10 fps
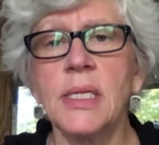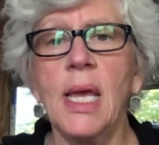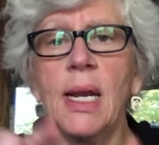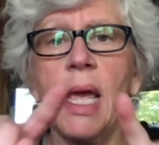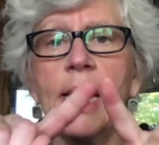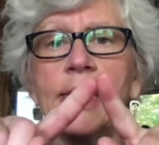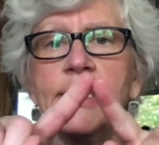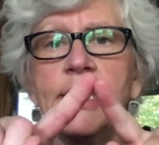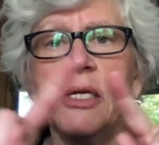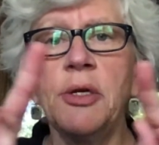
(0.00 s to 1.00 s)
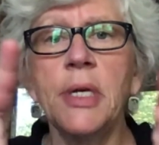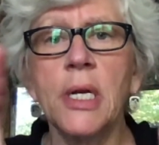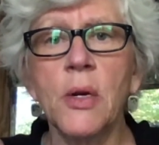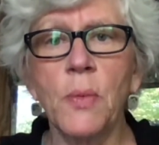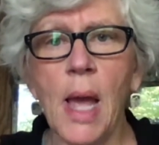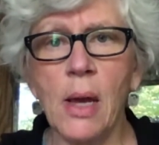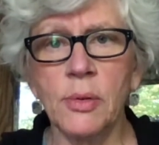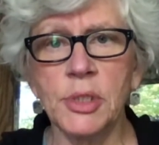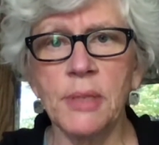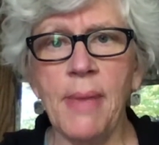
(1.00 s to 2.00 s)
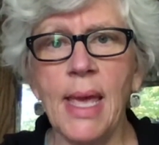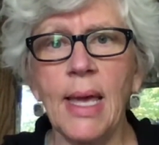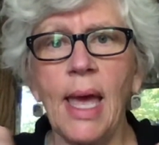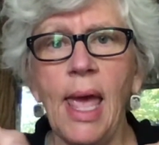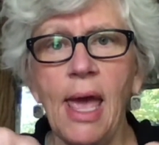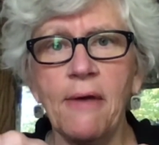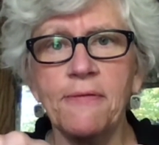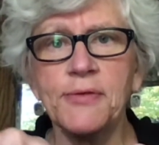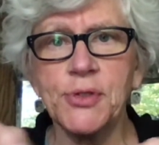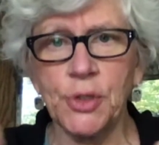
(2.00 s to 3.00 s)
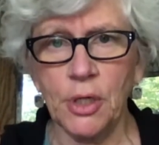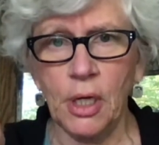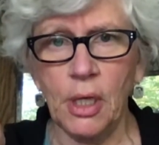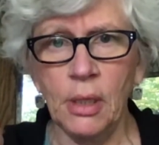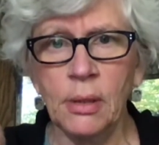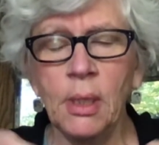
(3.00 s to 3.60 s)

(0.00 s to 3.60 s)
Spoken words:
and I continued it around to make a half circle